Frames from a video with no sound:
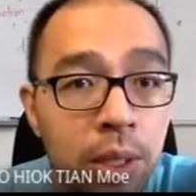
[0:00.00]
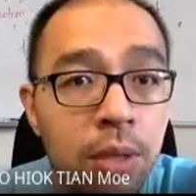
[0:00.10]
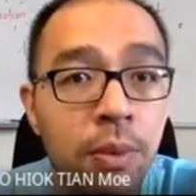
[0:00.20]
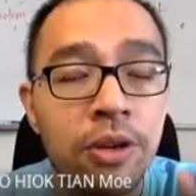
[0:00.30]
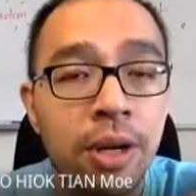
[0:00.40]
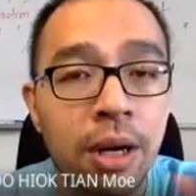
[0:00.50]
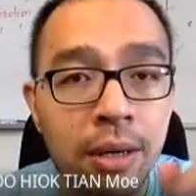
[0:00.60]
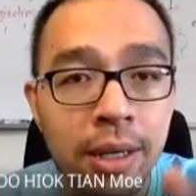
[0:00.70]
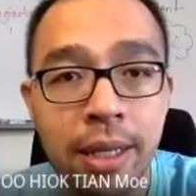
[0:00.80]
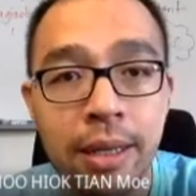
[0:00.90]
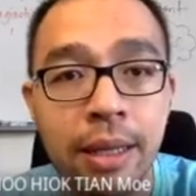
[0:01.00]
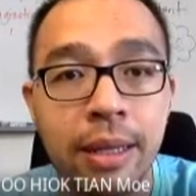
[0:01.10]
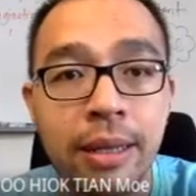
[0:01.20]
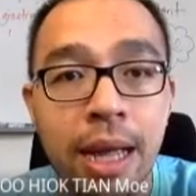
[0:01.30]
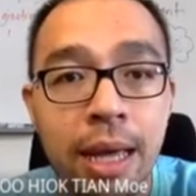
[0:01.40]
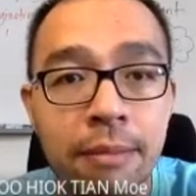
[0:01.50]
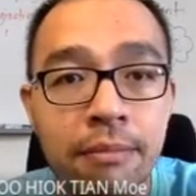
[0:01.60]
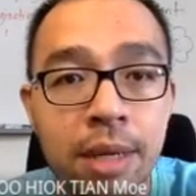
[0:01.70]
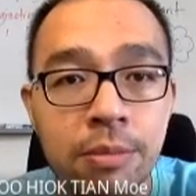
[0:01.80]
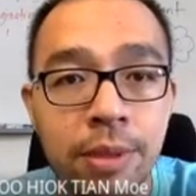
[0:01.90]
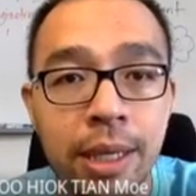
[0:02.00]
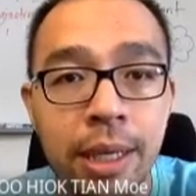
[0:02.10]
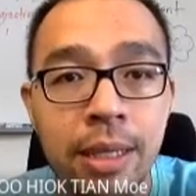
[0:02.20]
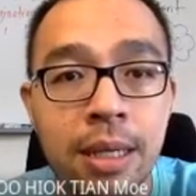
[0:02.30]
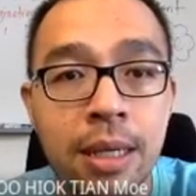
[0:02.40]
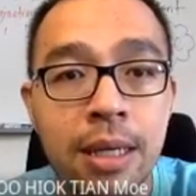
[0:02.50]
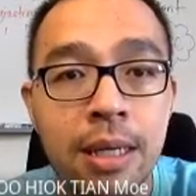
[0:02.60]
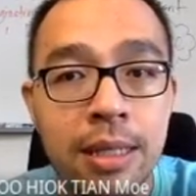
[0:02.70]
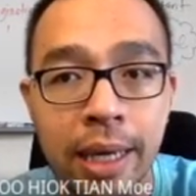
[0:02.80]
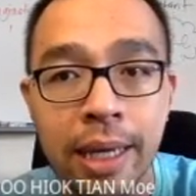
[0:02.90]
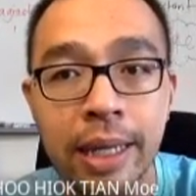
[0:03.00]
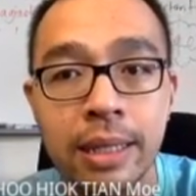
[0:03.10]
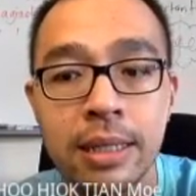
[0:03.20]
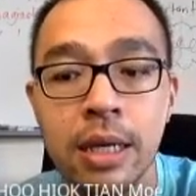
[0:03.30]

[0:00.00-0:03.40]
when you calculate, the time must be in seconds.